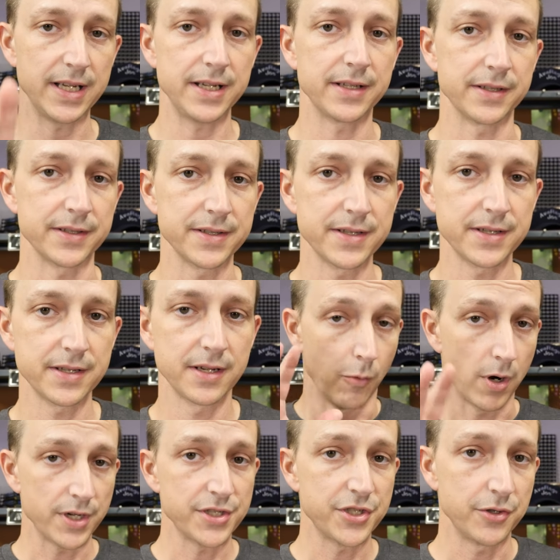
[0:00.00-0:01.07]
is
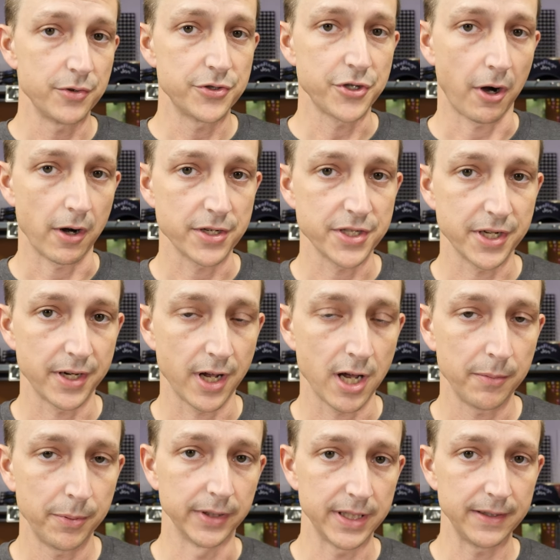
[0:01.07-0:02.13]
once you charge it
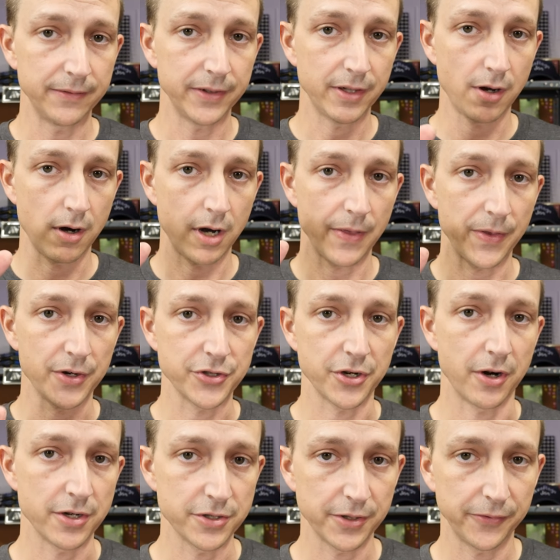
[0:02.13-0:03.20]
up, leave it on the
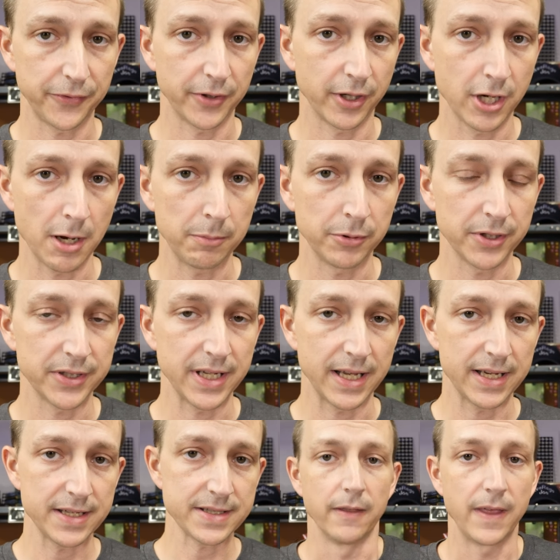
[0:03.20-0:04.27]
charger for a couple of
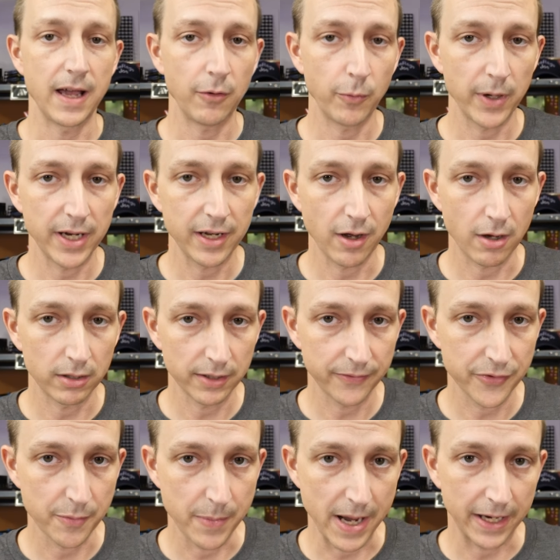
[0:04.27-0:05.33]
days. That way all
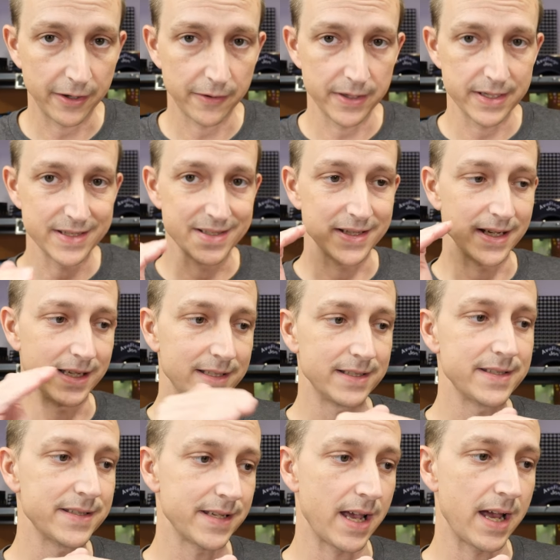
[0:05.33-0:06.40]
of the batteries
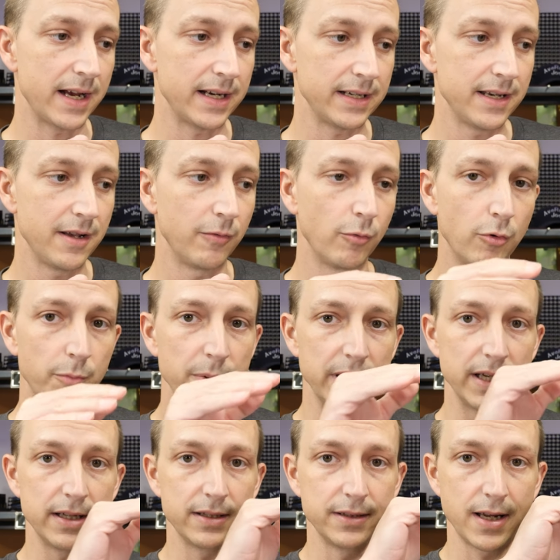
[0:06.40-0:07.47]
inside will
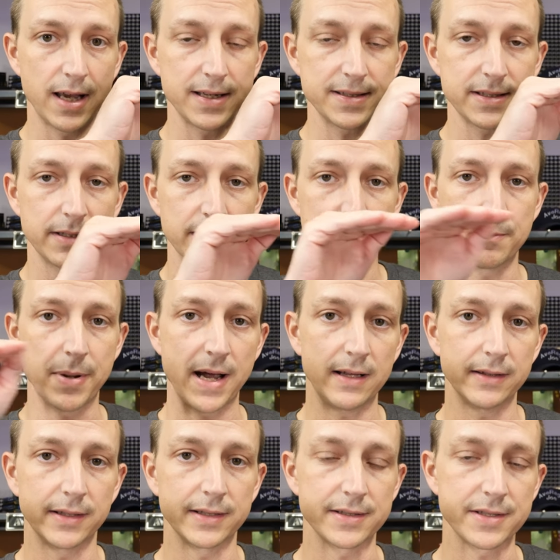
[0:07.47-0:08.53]
be nicely
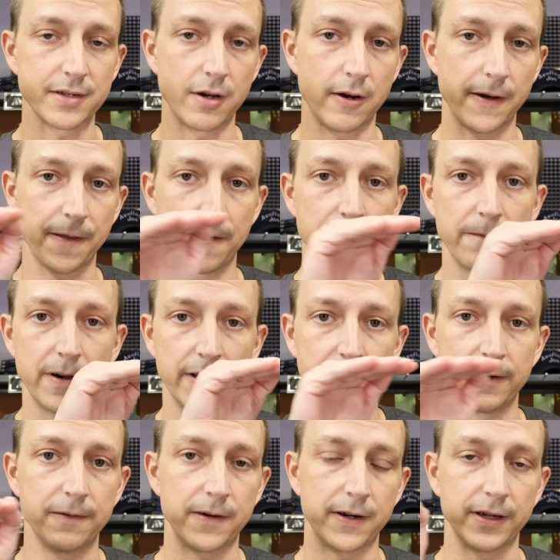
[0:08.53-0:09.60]
balanced on the
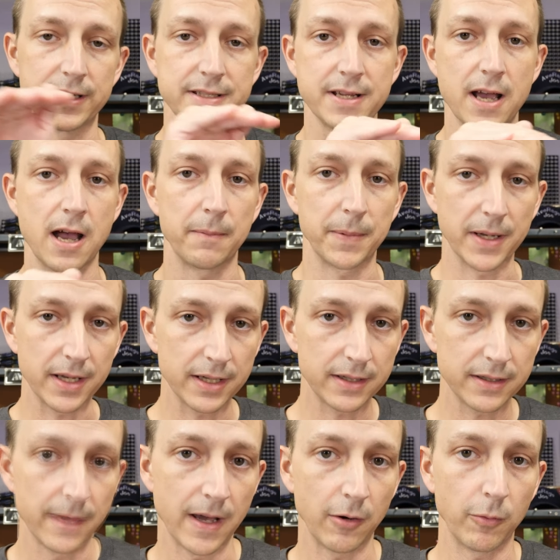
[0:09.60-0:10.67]
very, very top
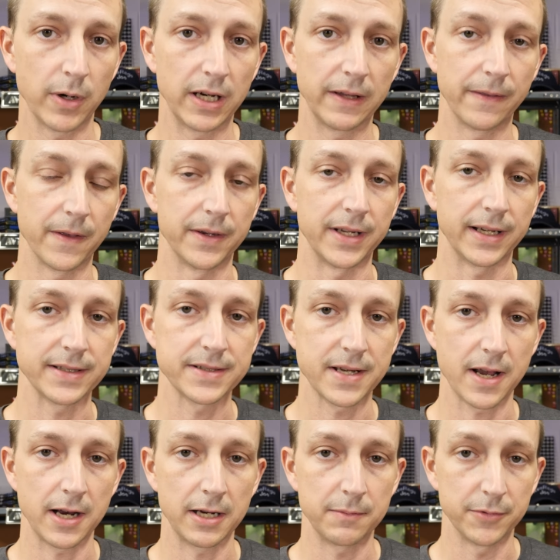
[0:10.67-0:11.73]
end. That way the next
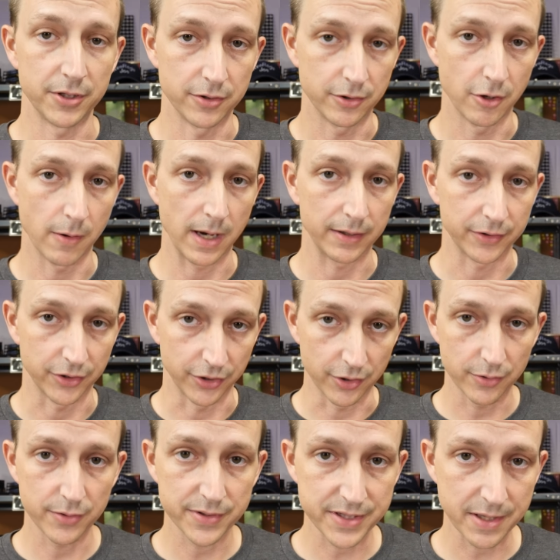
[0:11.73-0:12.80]
time you go out and
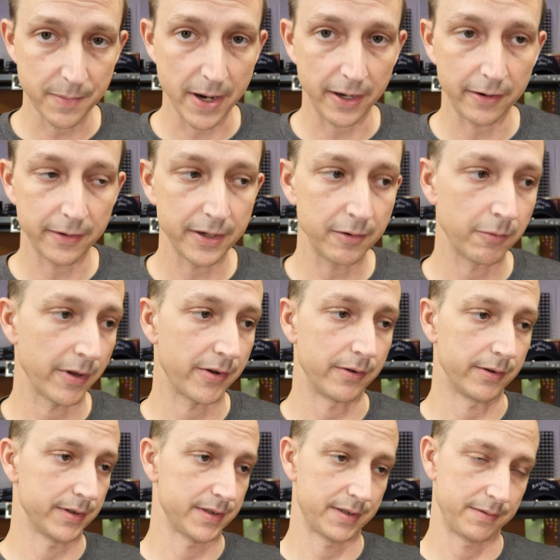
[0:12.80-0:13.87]
use the battery,
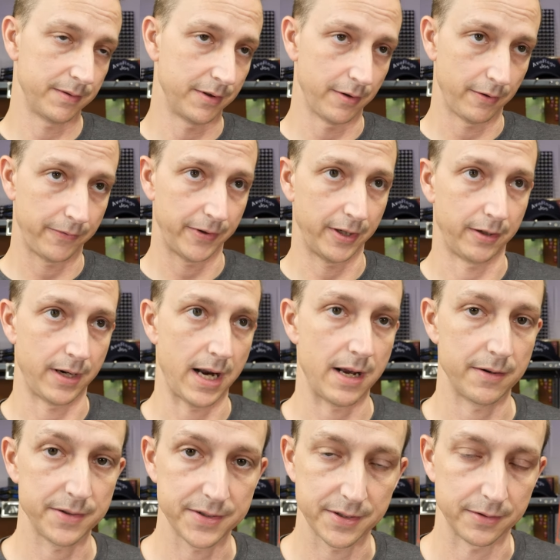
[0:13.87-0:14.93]
whether it's, you know, for your your
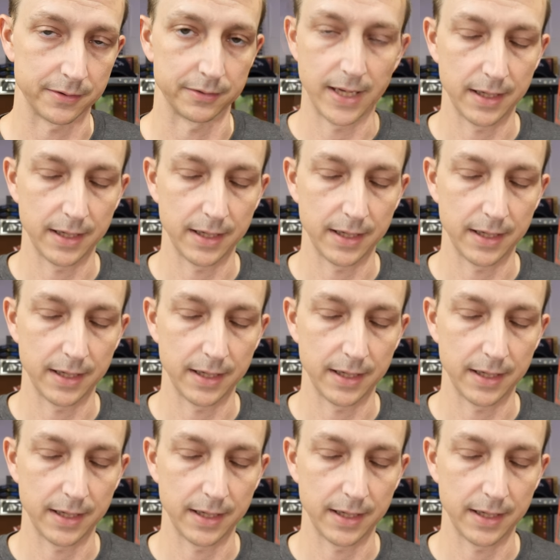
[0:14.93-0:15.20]
house or